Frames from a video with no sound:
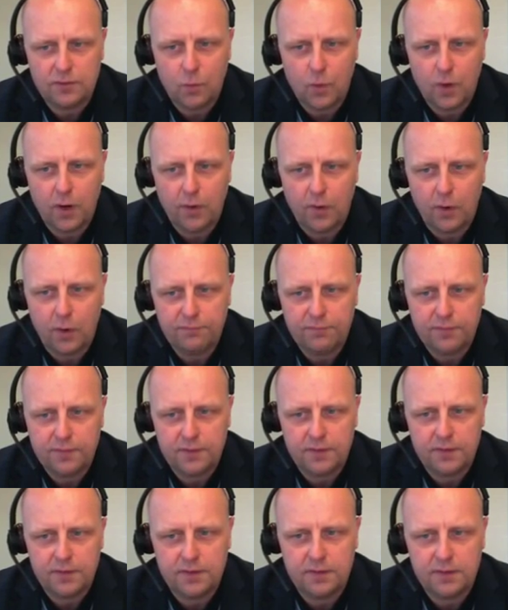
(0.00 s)
whereof
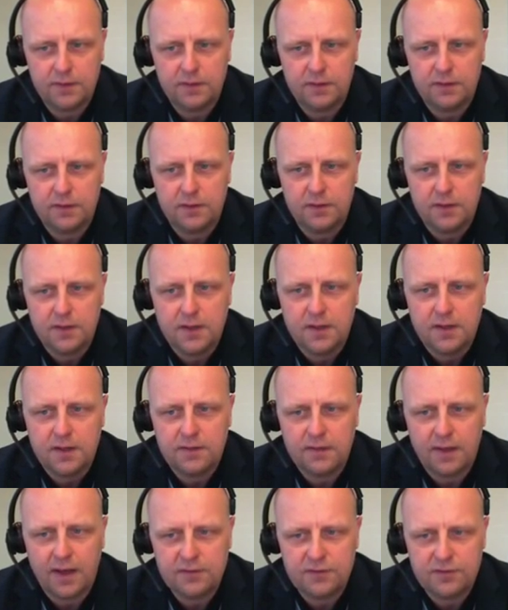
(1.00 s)

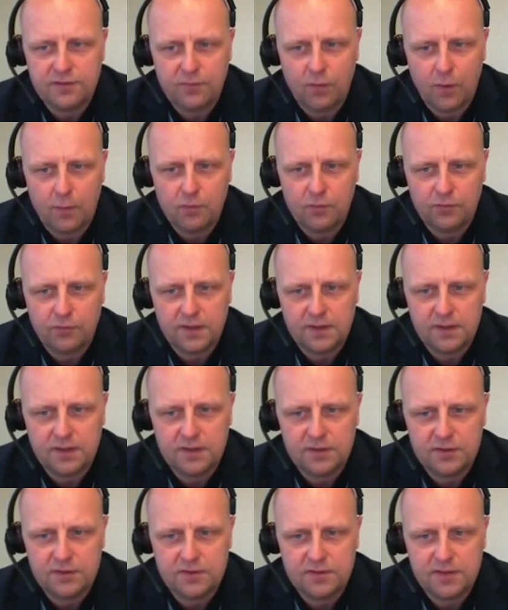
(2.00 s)
94%
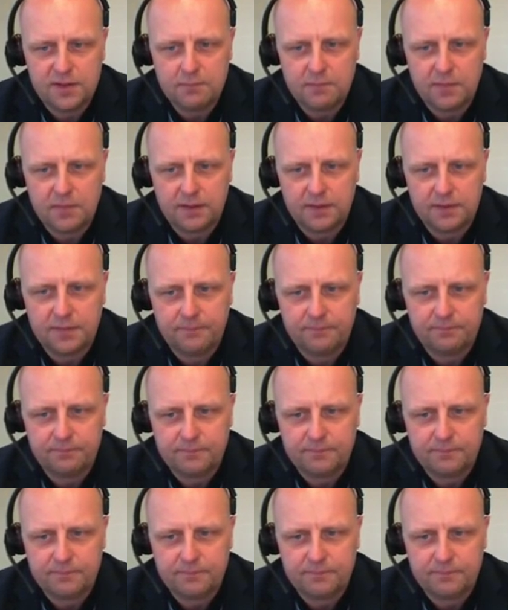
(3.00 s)
is in Denmark.